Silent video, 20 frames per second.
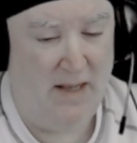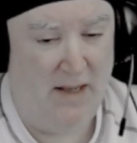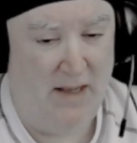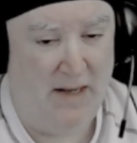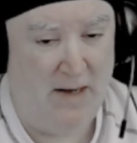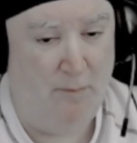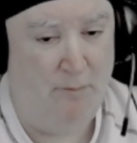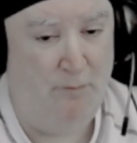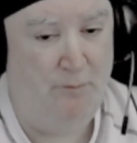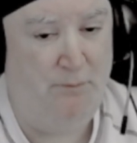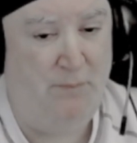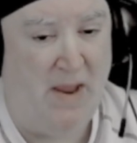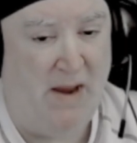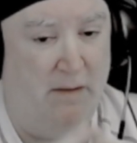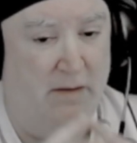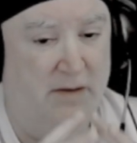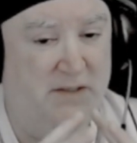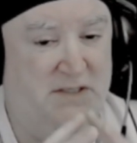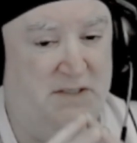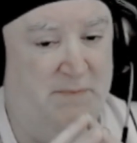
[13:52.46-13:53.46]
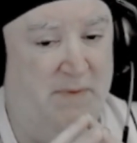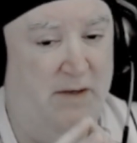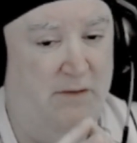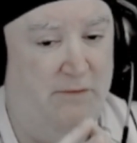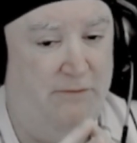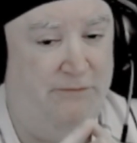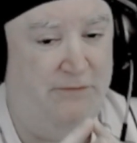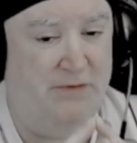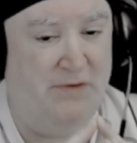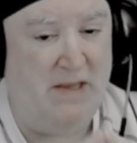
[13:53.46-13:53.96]
an embarrassment
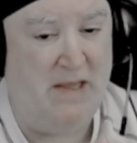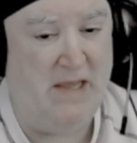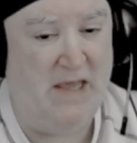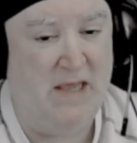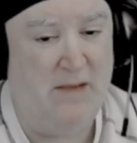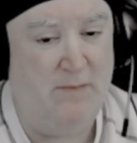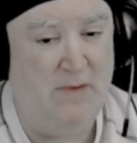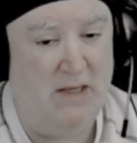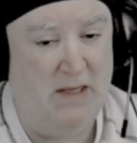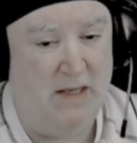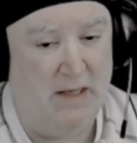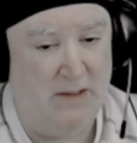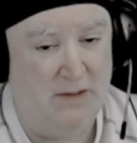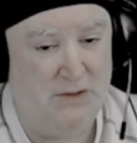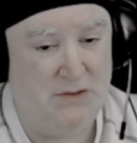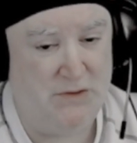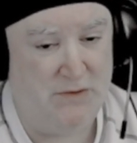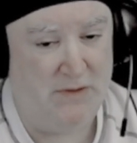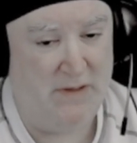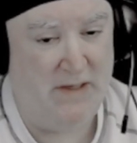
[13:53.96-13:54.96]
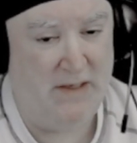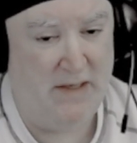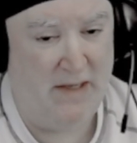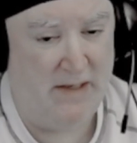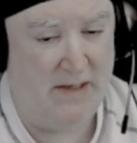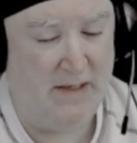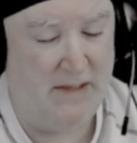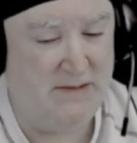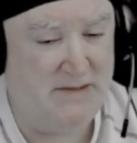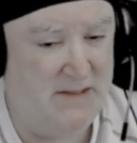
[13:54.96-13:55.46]
for the gaming industry,
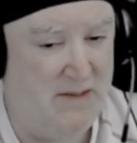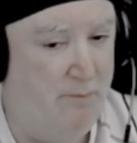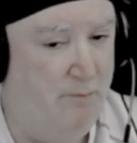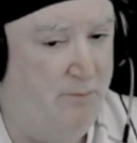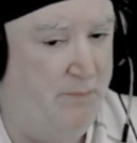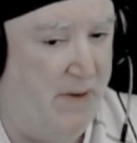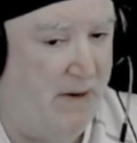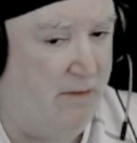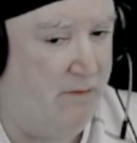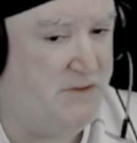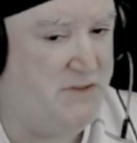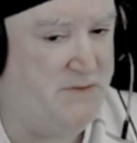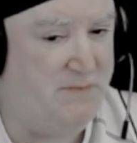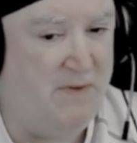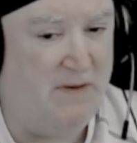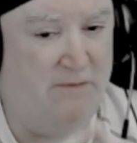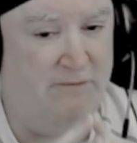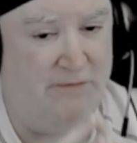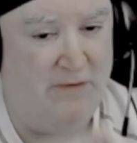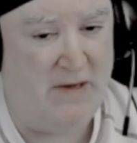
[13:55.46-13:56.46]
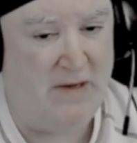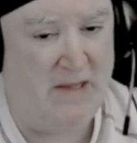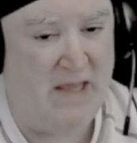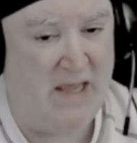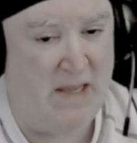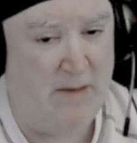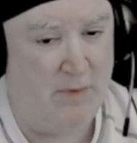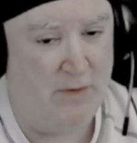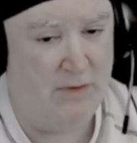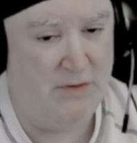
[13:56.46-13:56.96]
and it's an embarrassment for
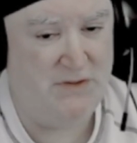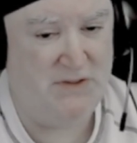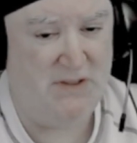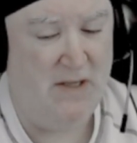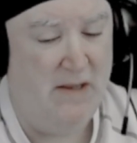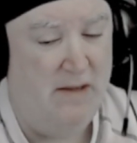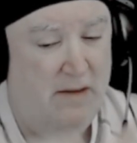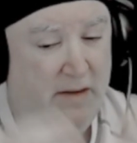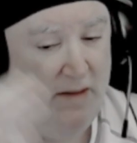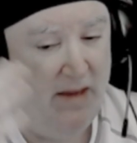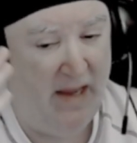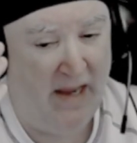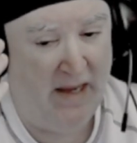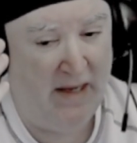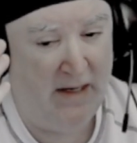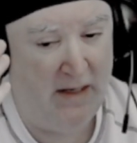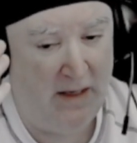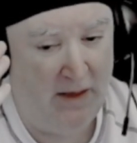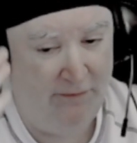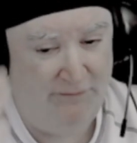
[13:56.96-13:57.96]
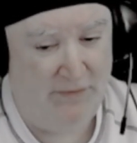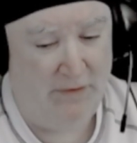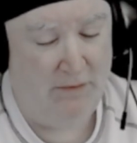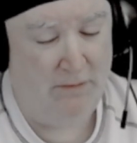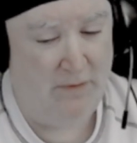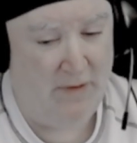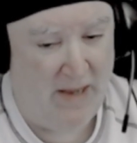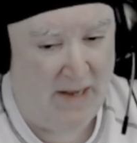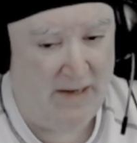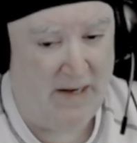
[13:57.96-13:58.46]
gamers. And if they
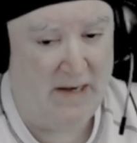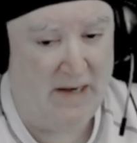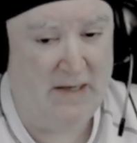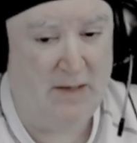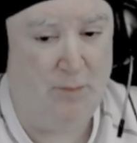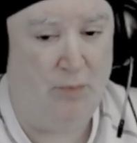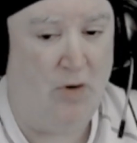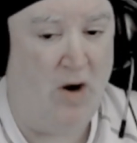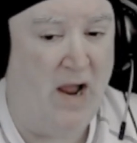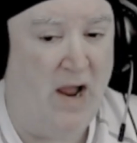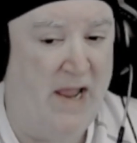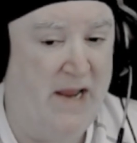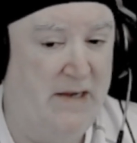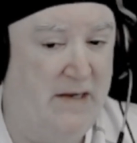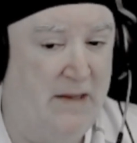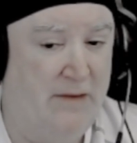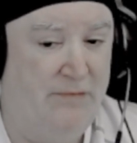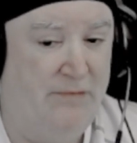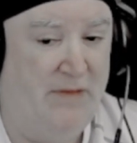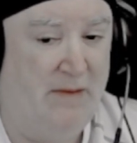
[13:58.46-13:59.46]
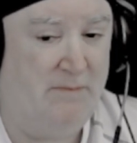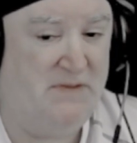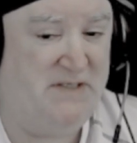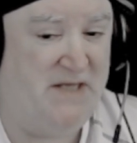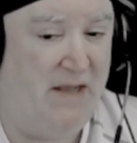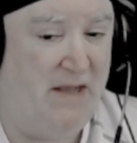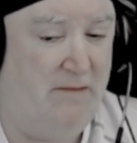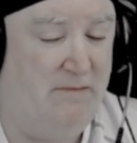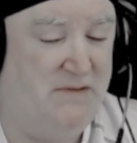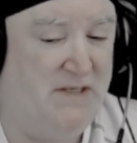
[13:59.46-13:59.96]
had any pride in
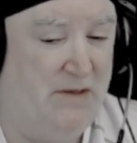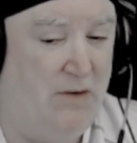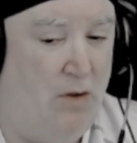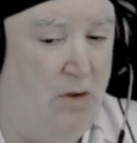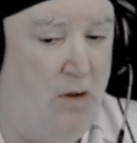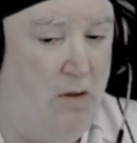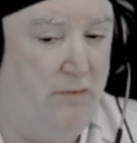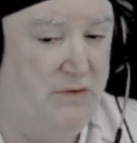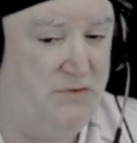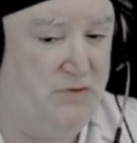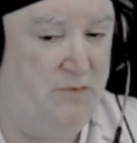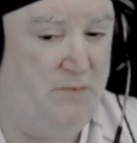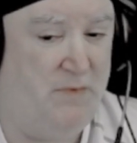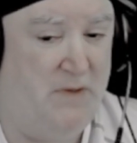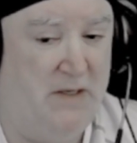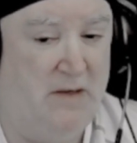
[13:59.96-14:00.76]
themselves at all, this would be